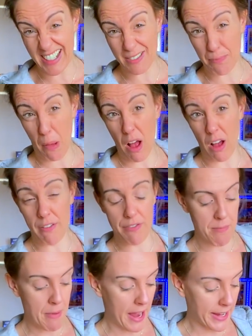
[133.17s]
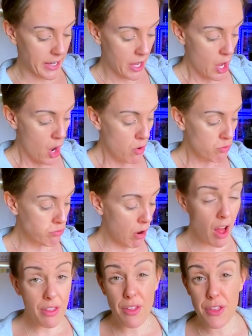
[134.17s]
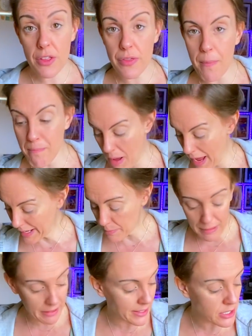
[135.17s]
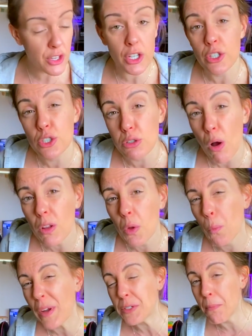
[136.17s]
part of the mic rather than the mic built into the controller, which